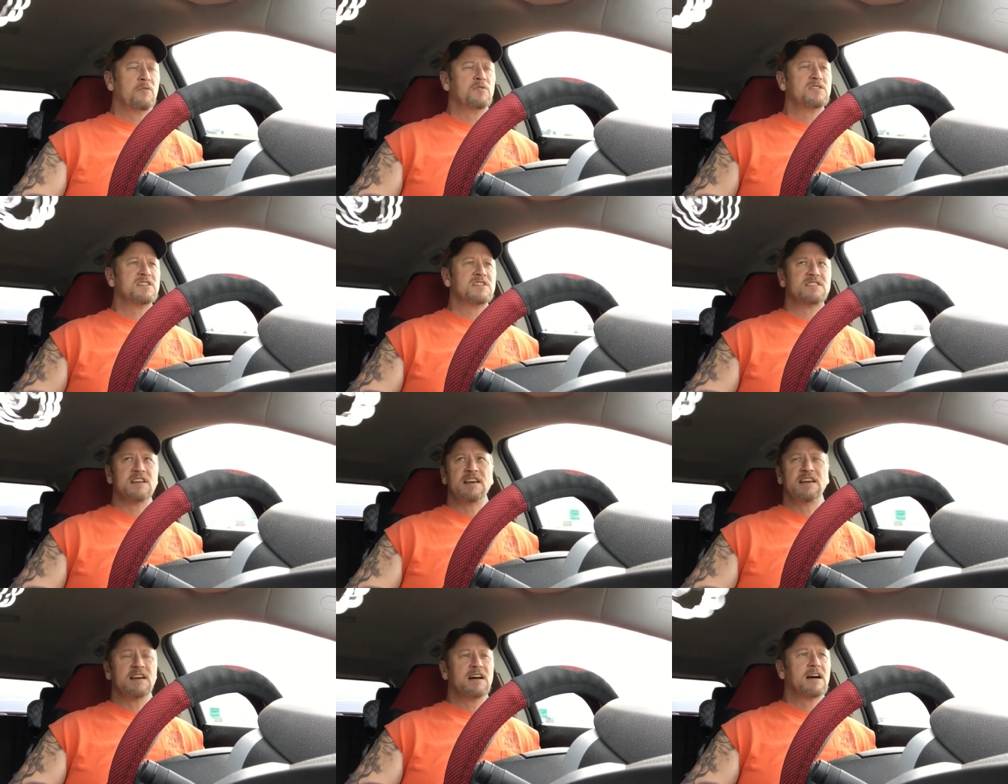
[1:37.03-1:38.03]
which is
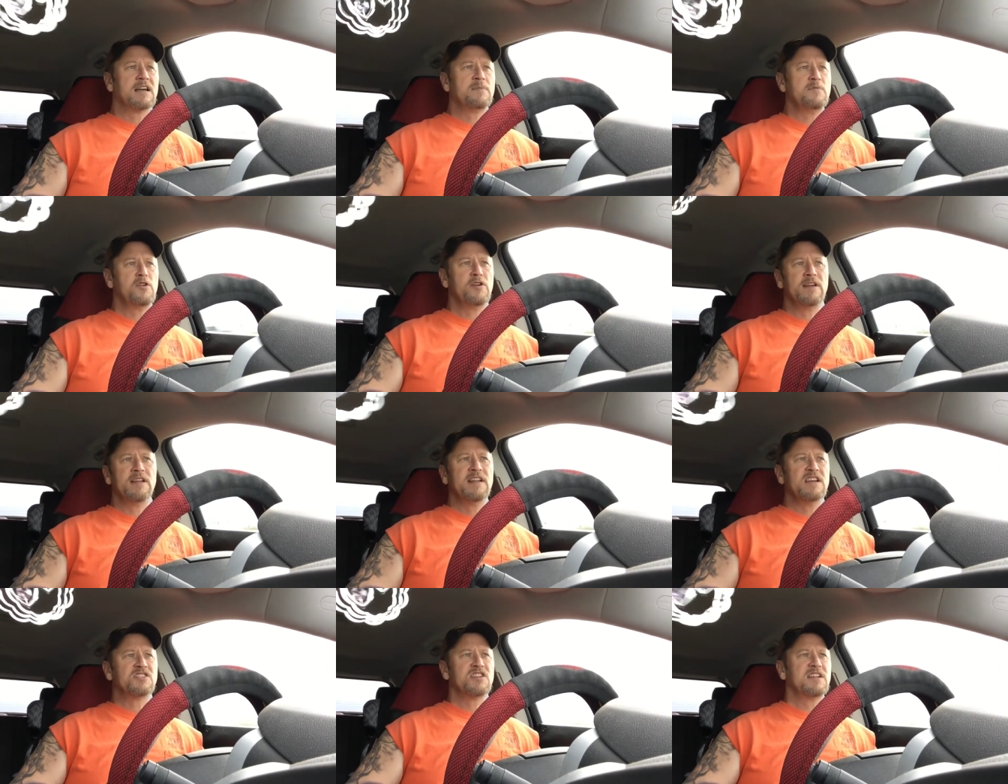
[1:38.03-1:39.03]
a community
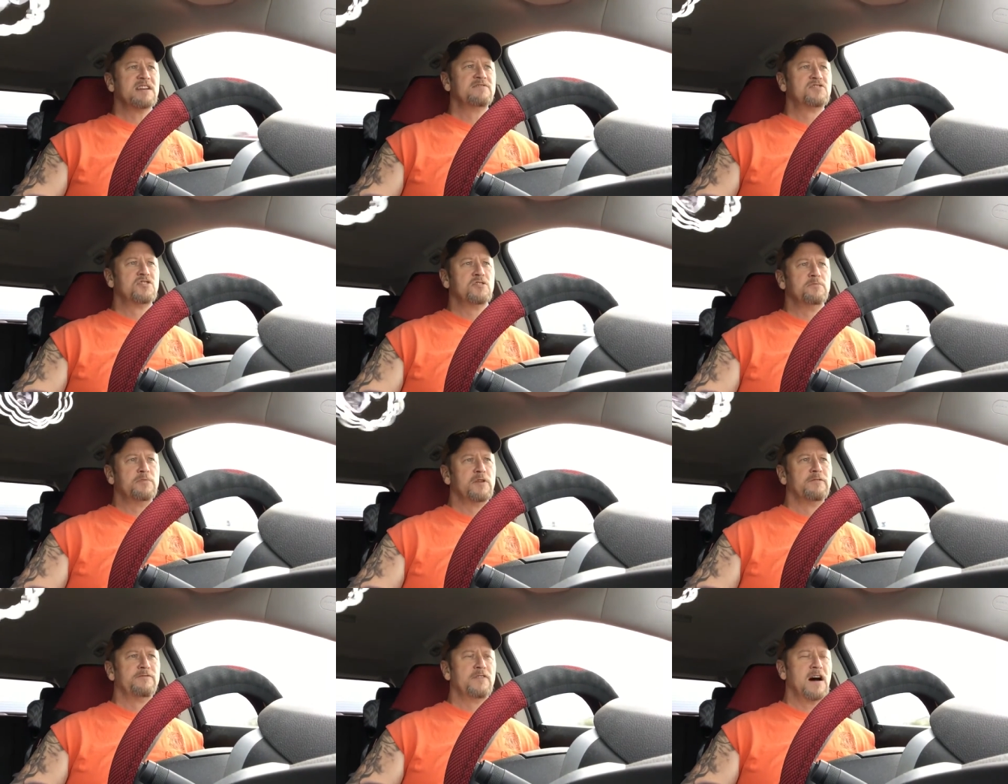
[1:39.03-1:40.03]
initiative to
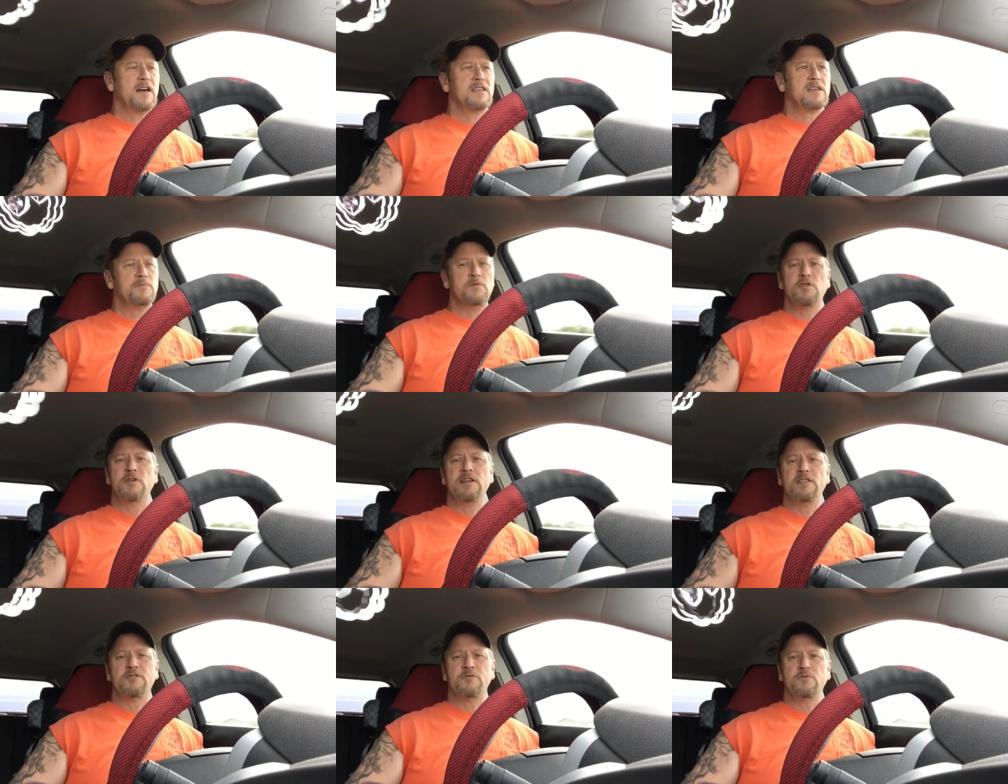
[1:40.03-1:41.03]
beautify the
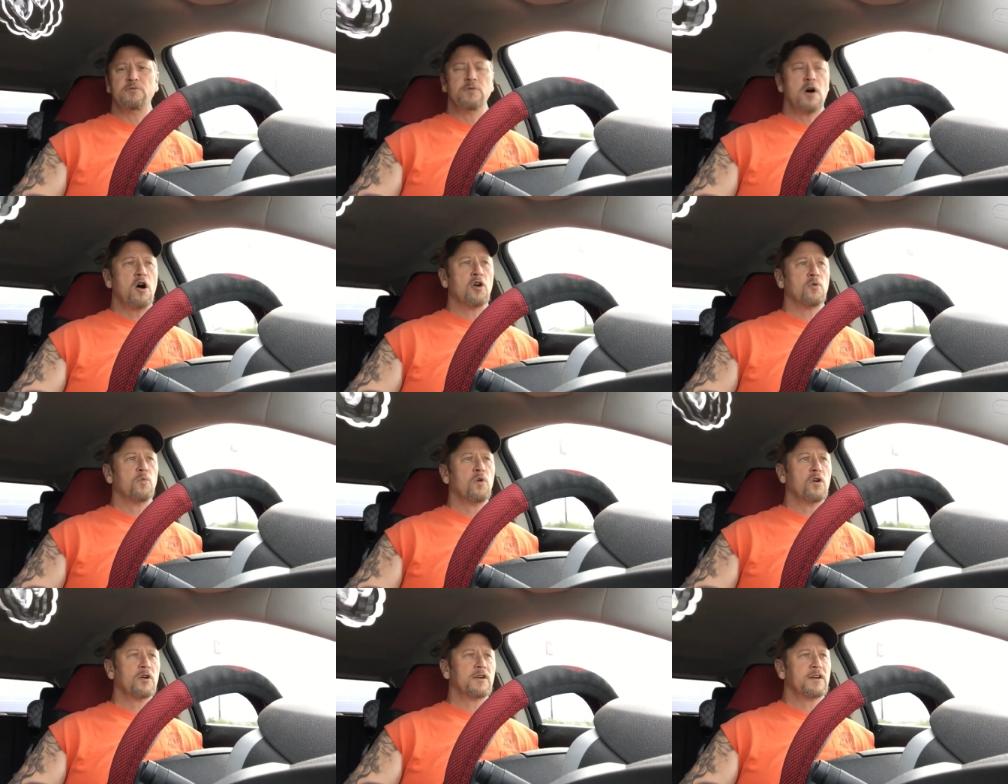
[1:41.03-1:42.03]
community through
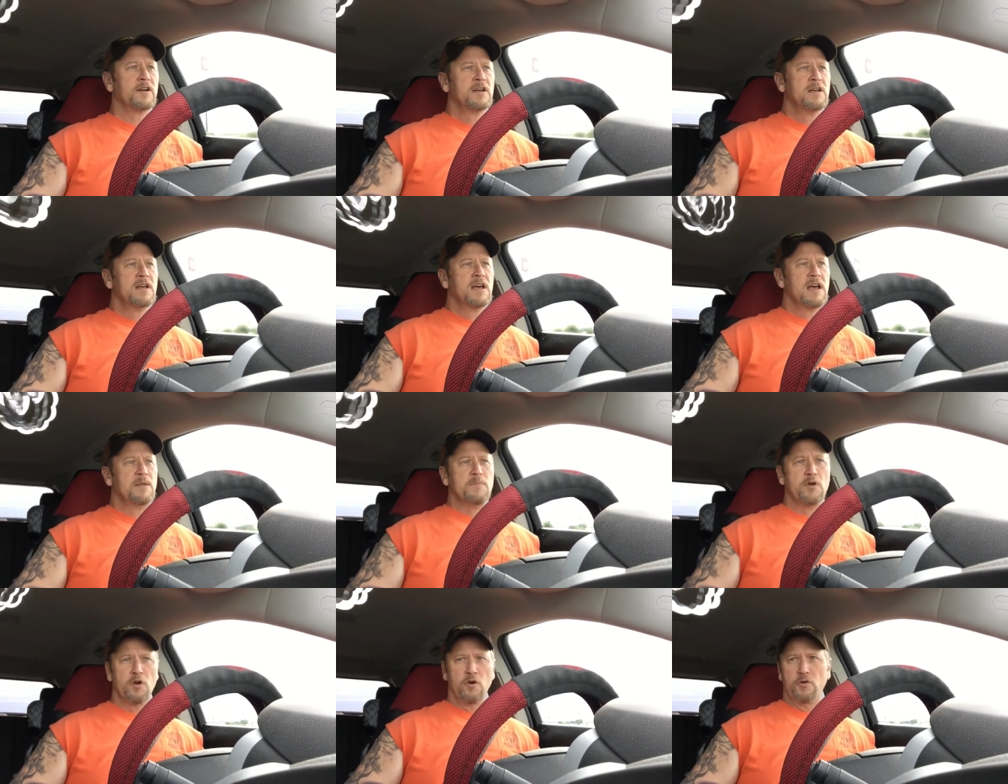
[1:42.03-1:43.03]
artwork and
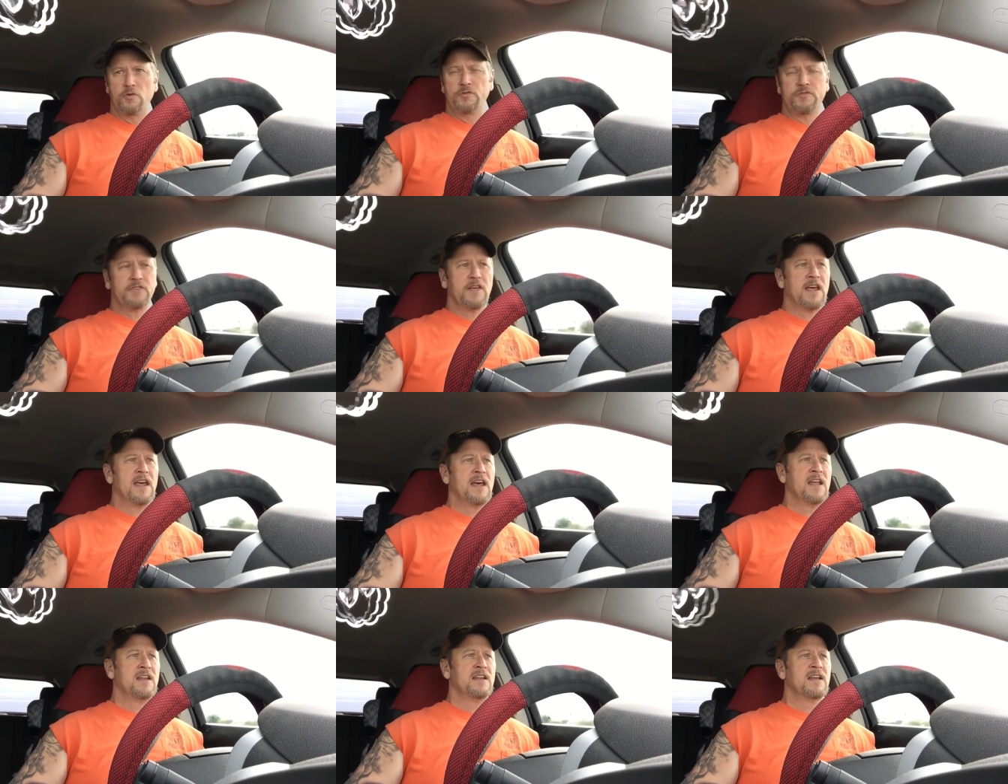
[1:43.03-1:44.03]
murals.
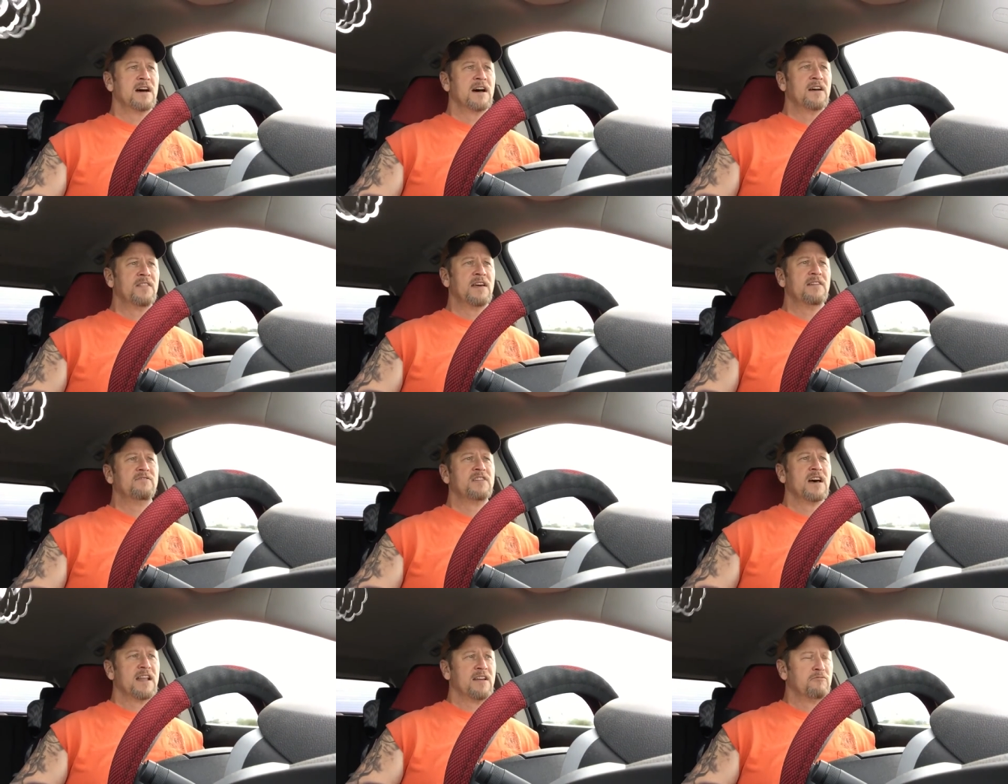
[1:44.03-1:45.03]
And they've
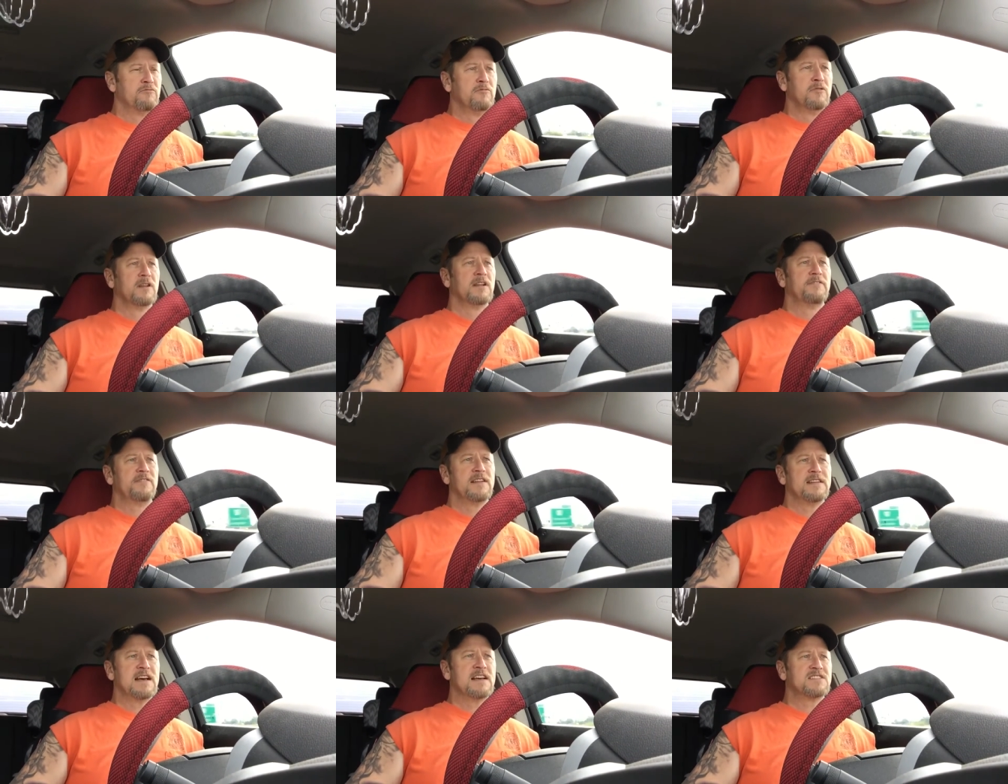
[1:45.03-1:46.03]
done a really
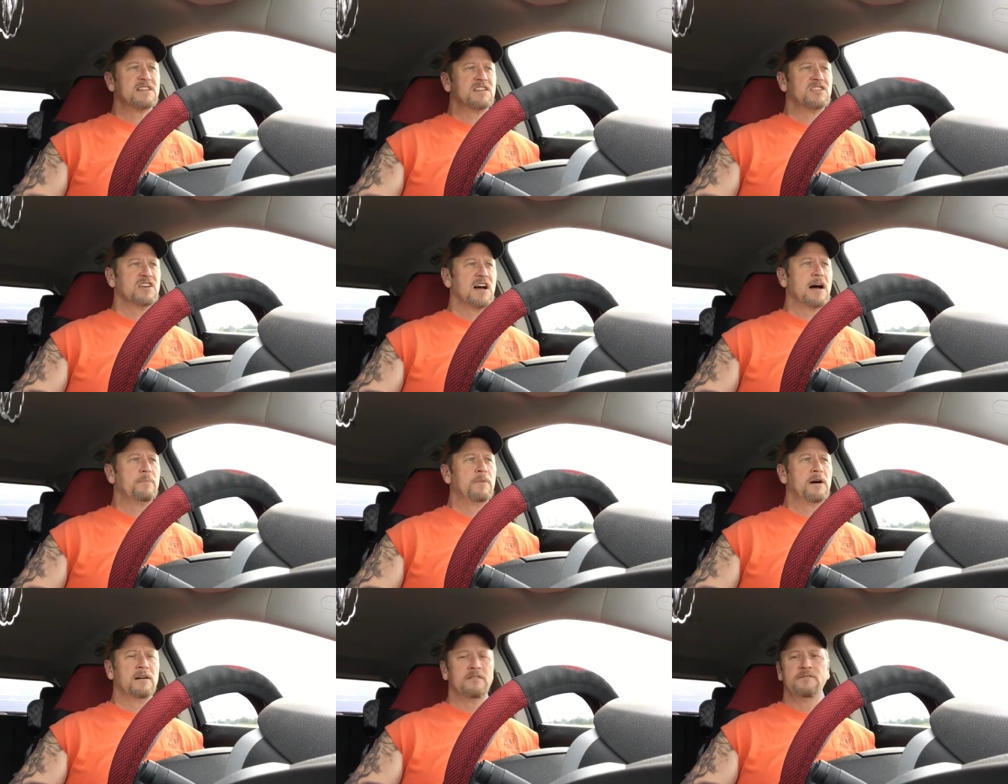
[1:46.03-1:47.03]
fantastic job
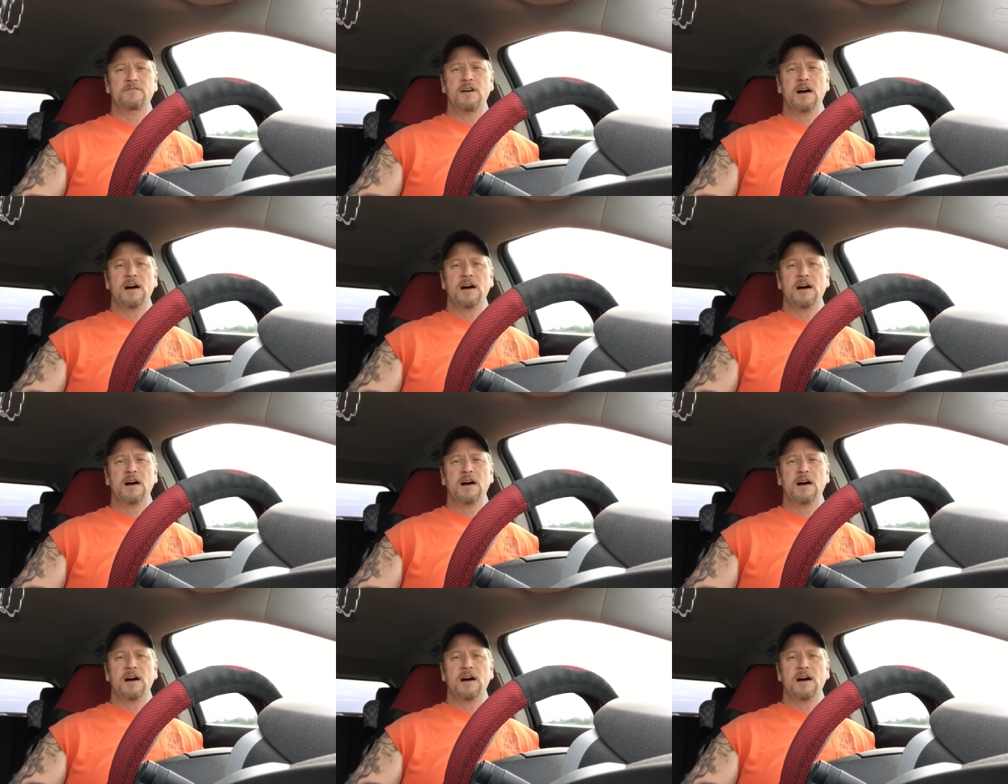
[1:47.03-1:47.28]
of